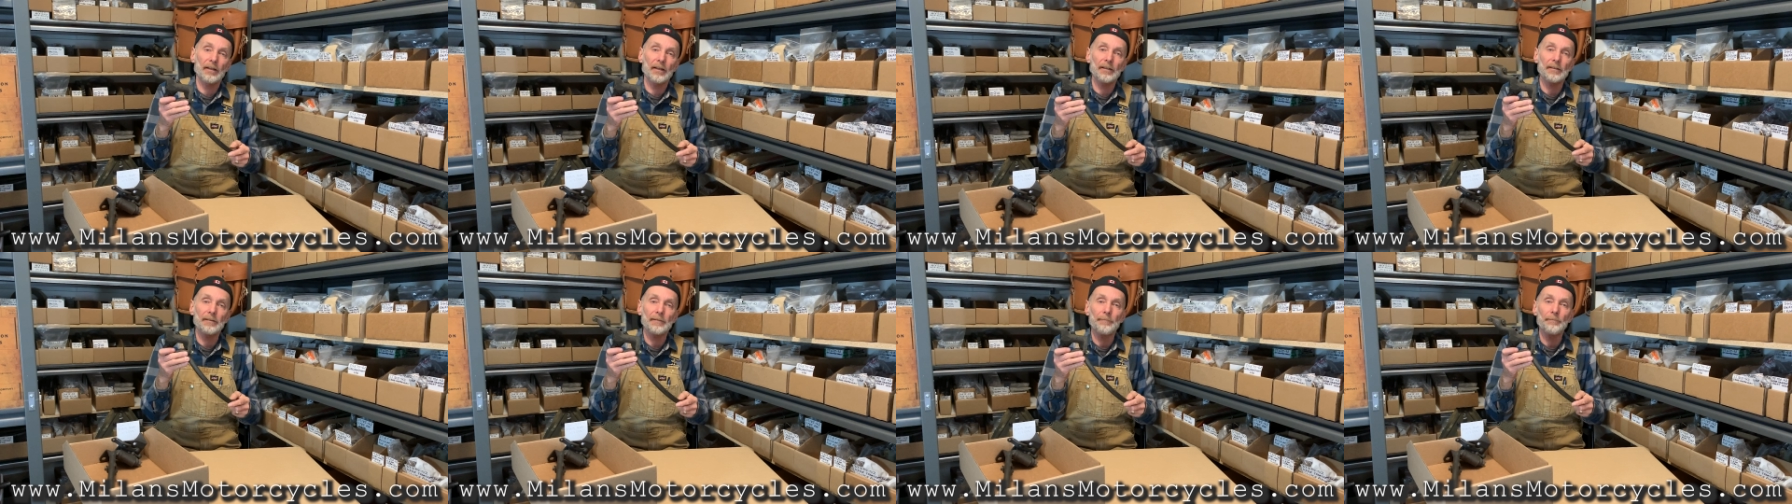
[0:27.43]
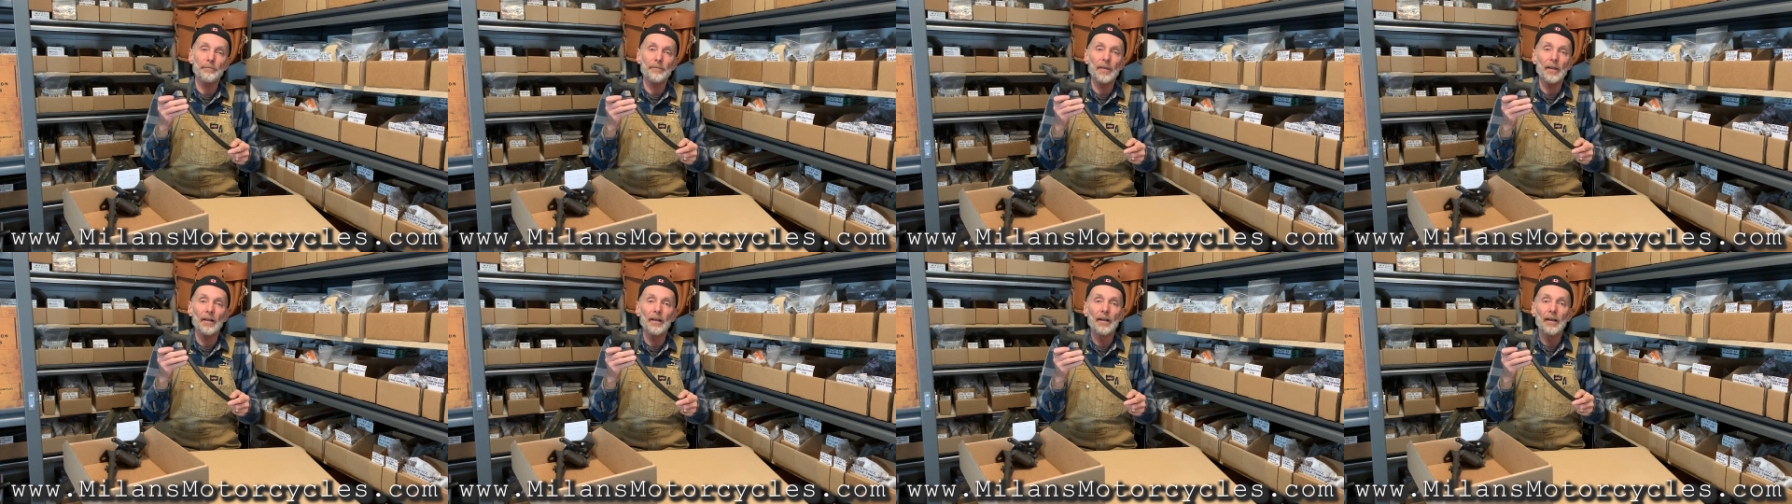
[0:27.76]
it.
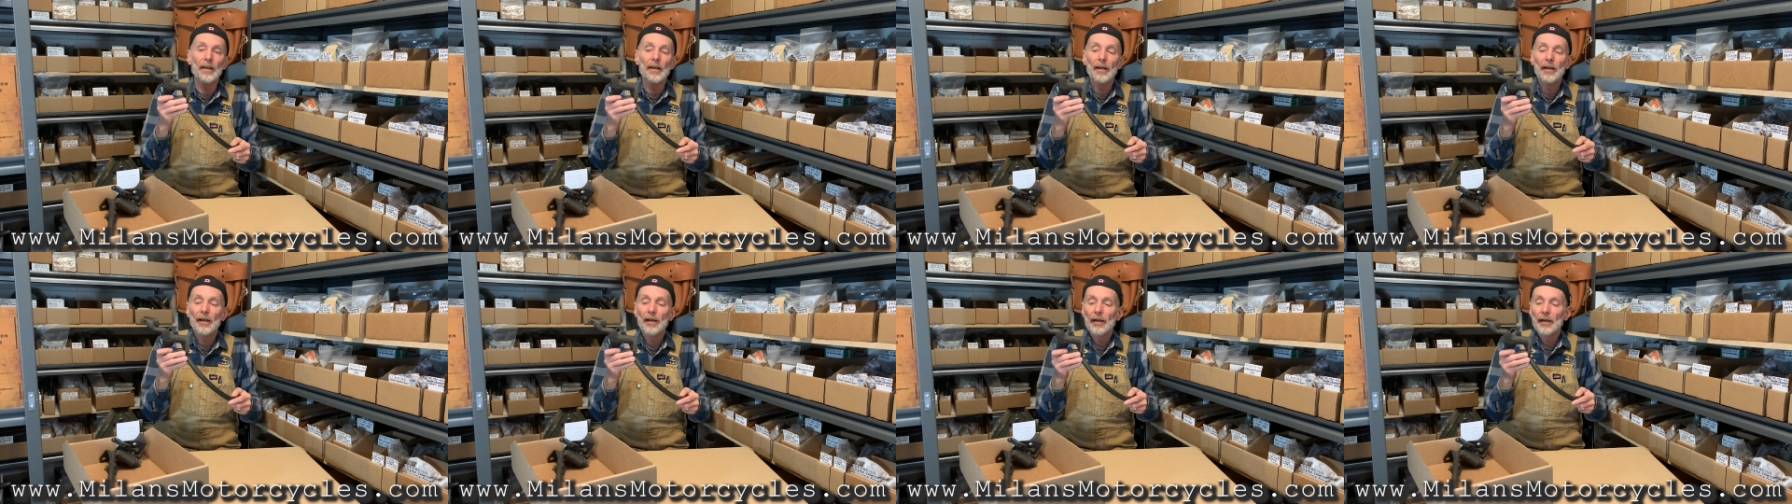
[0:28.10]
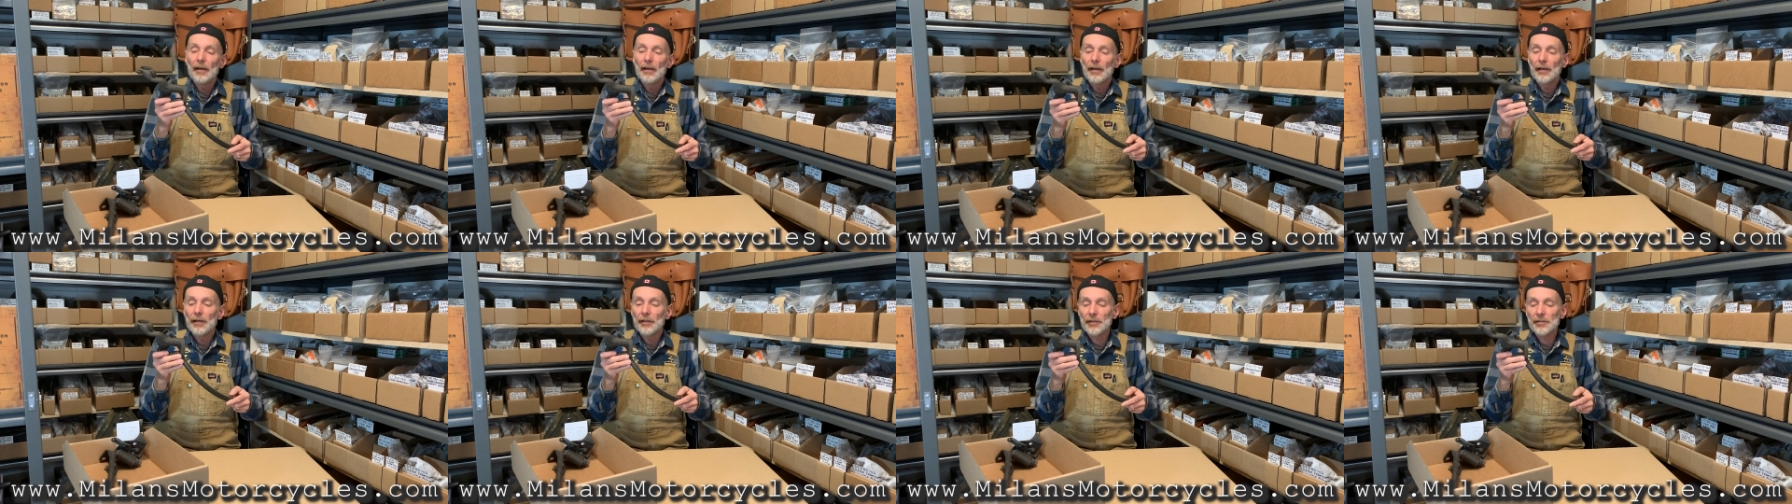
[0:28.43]

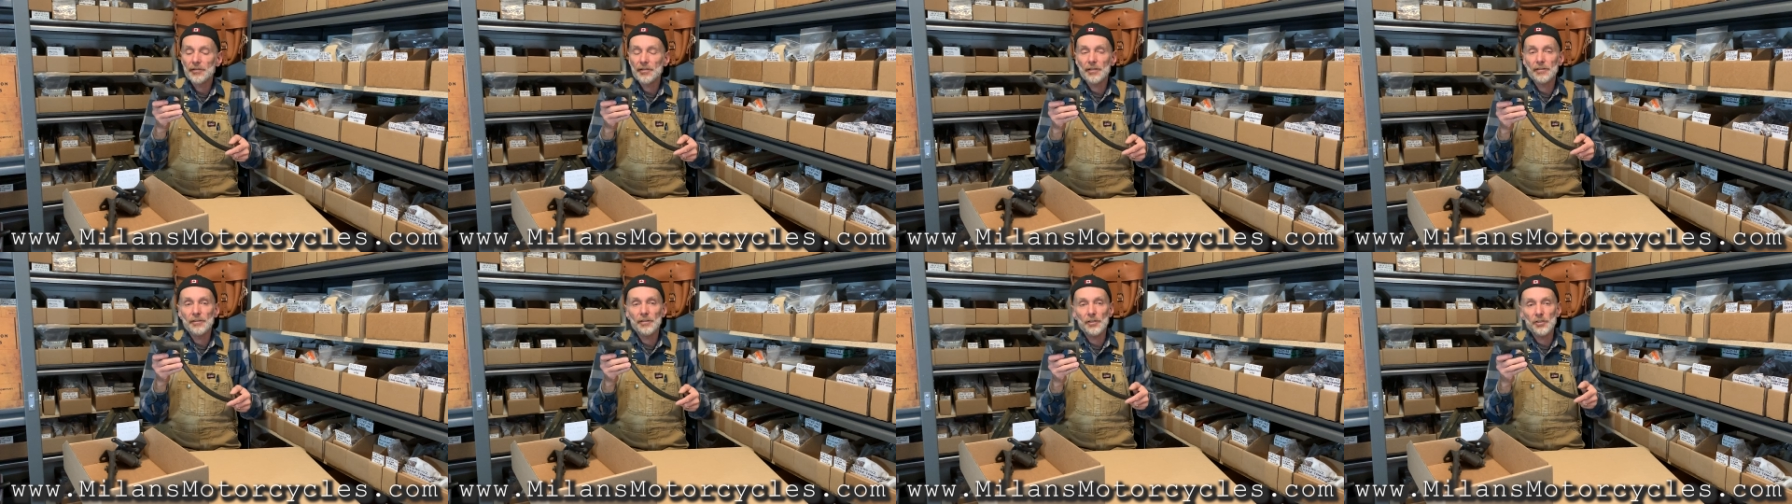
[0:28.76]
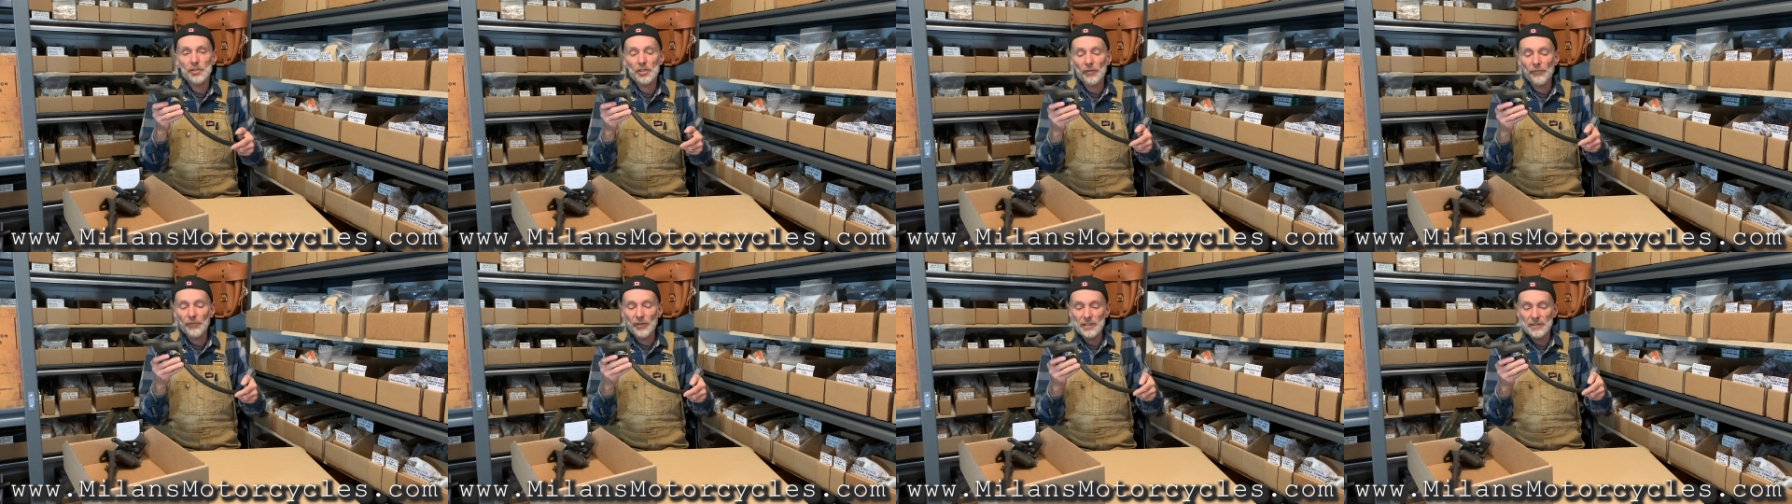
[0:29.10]
This is a
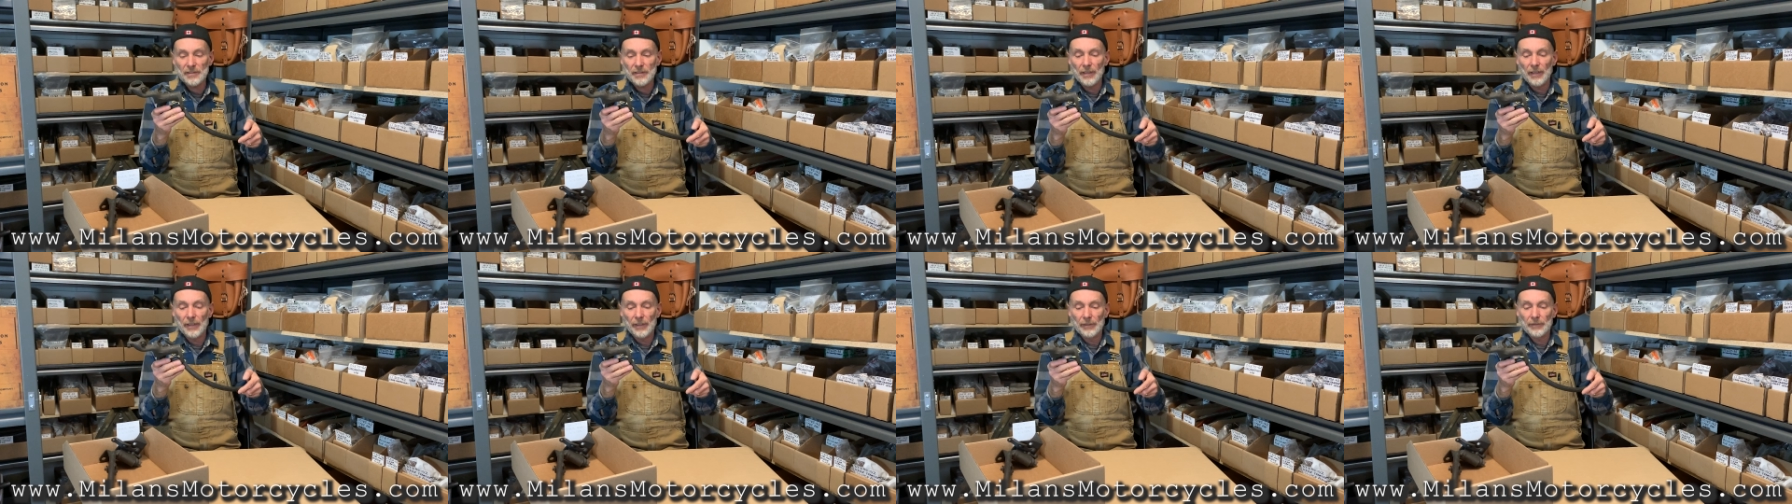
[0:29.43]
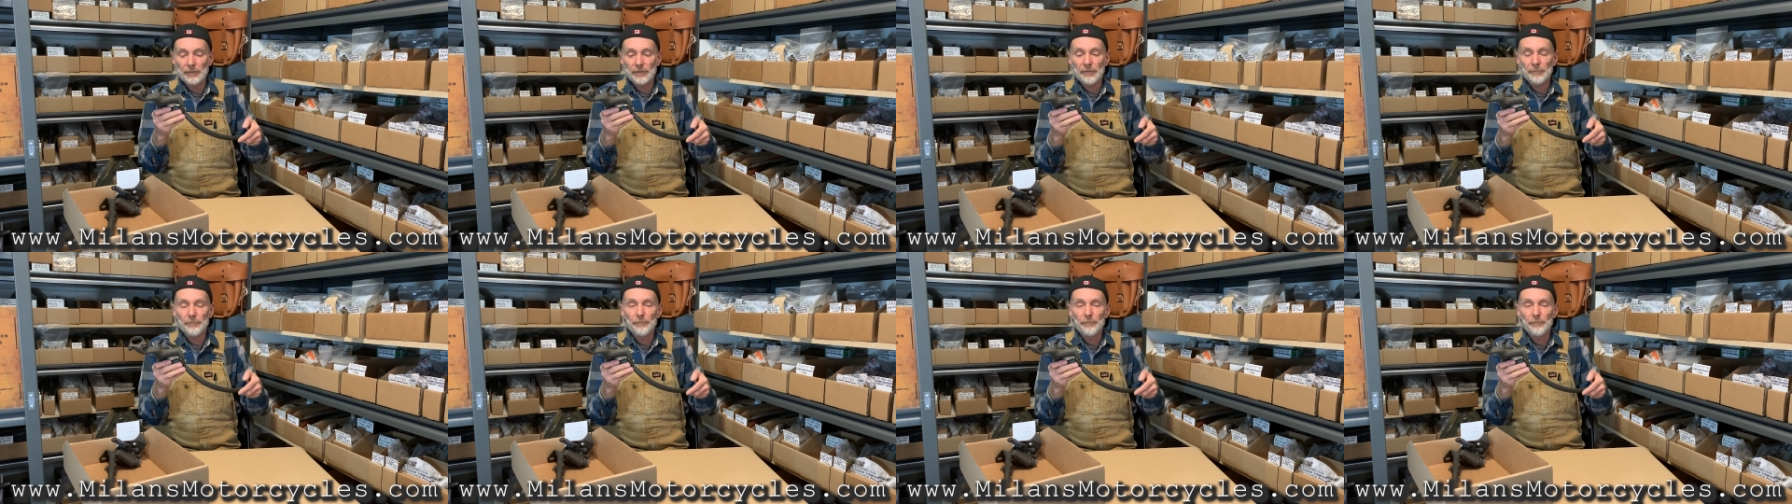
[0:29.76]
Jiffy Stand.